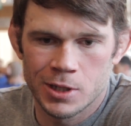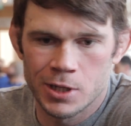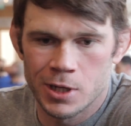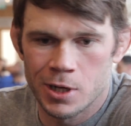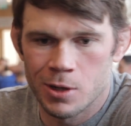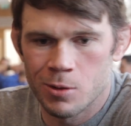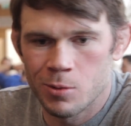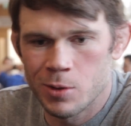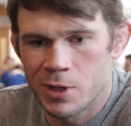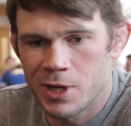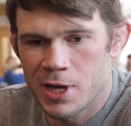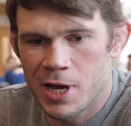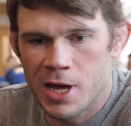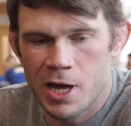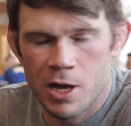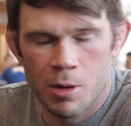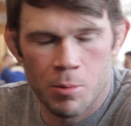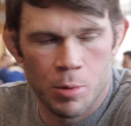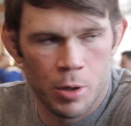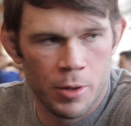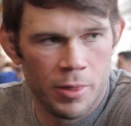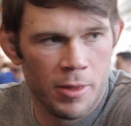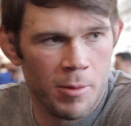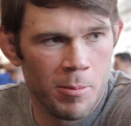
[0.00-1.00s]
you know, we got
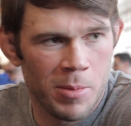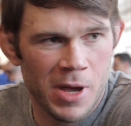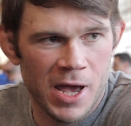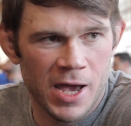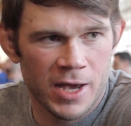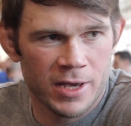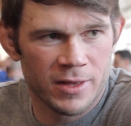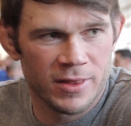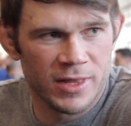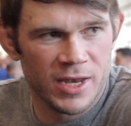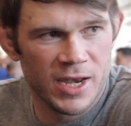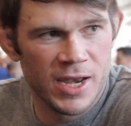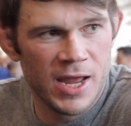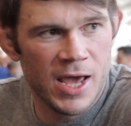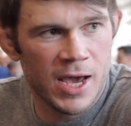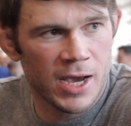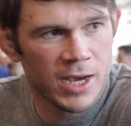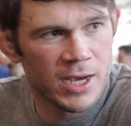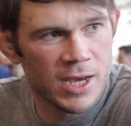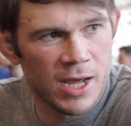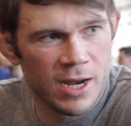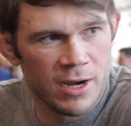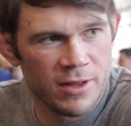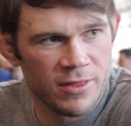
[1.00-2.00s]
elbowed in the back of the neck
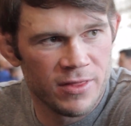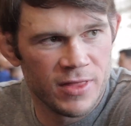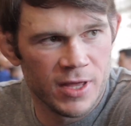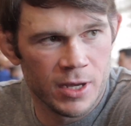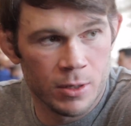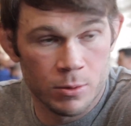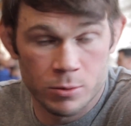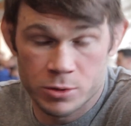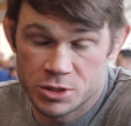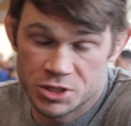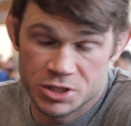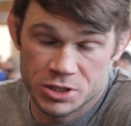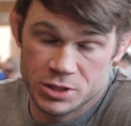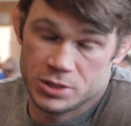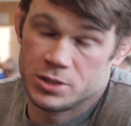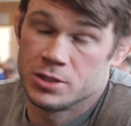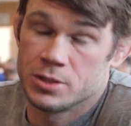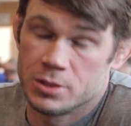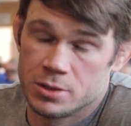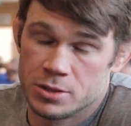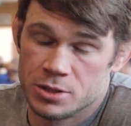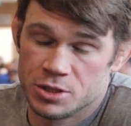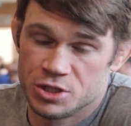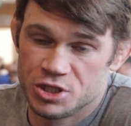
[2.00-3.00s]
kind of thing, which is
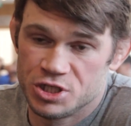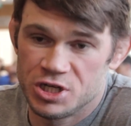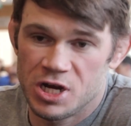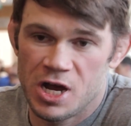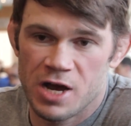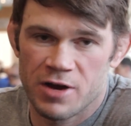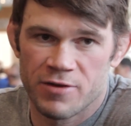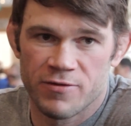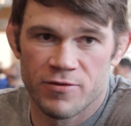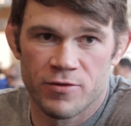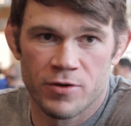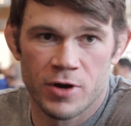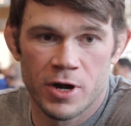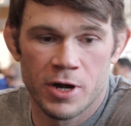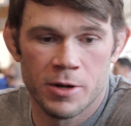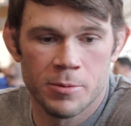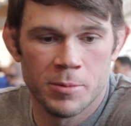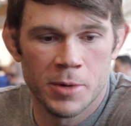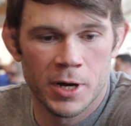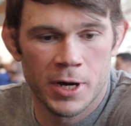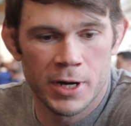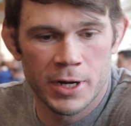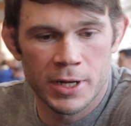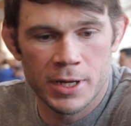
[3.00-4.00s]
a shock for
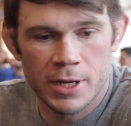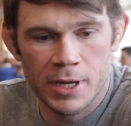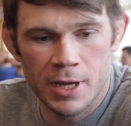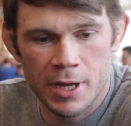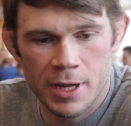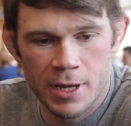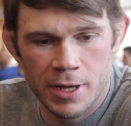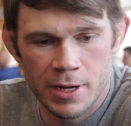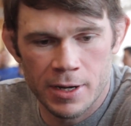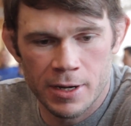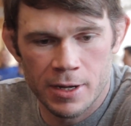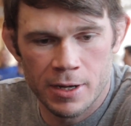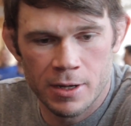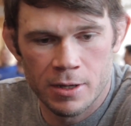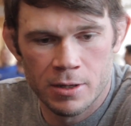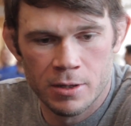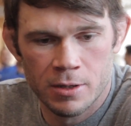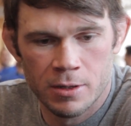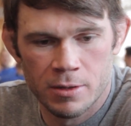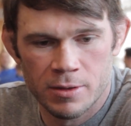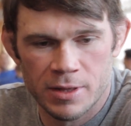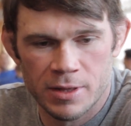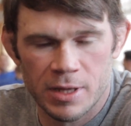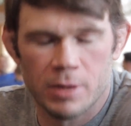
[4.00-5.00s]
anybody. And
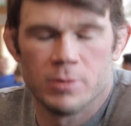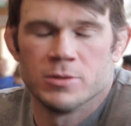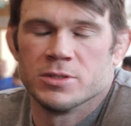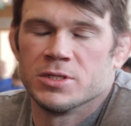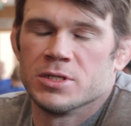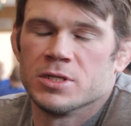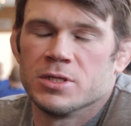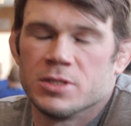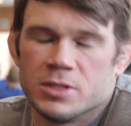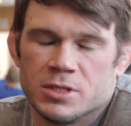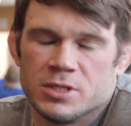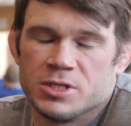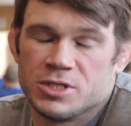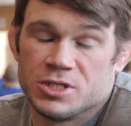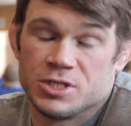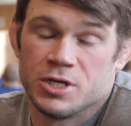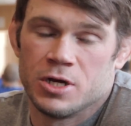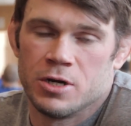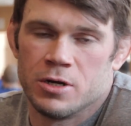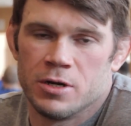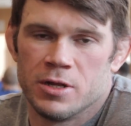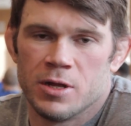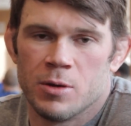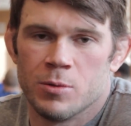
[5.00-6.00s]
that was the
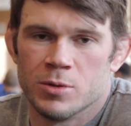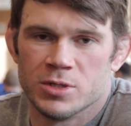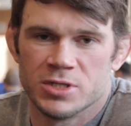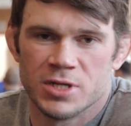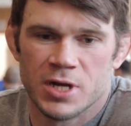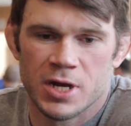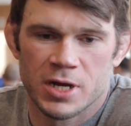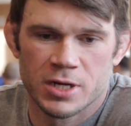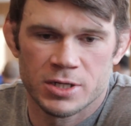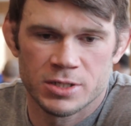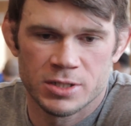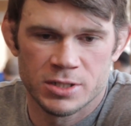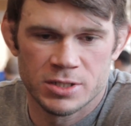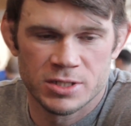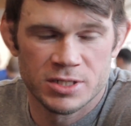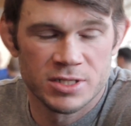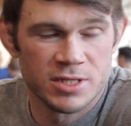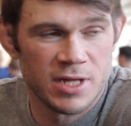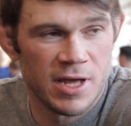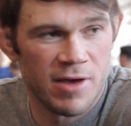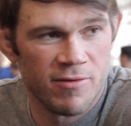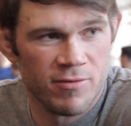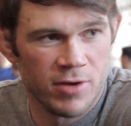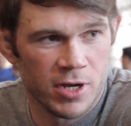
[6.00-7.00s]
shudder. That wasn't actually
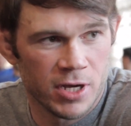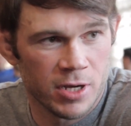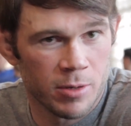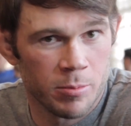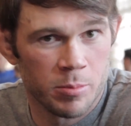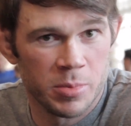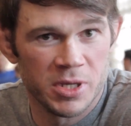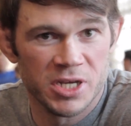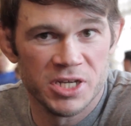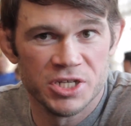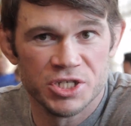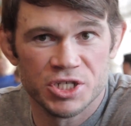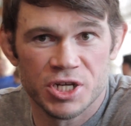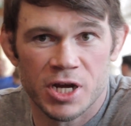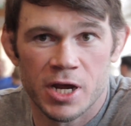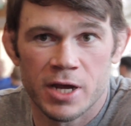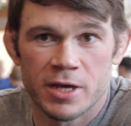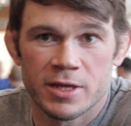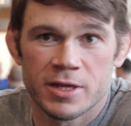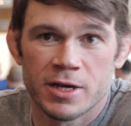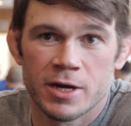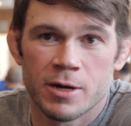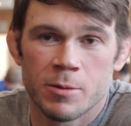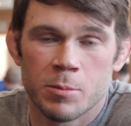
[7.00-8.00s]
just having like a P shake
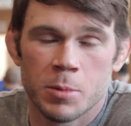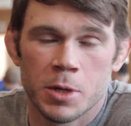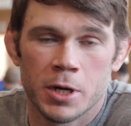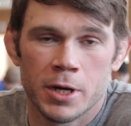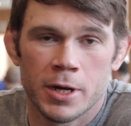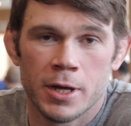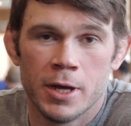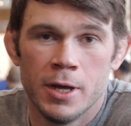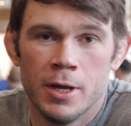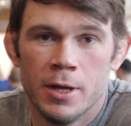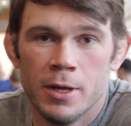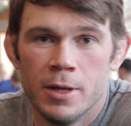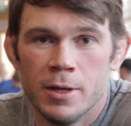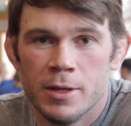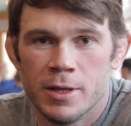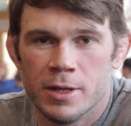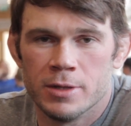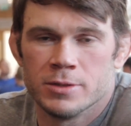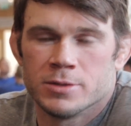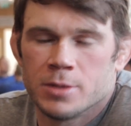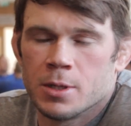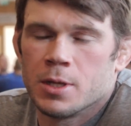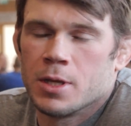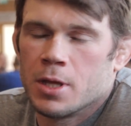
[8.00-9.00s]
there, but it
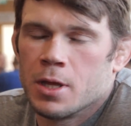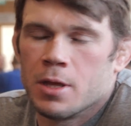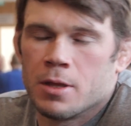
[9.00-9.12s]
was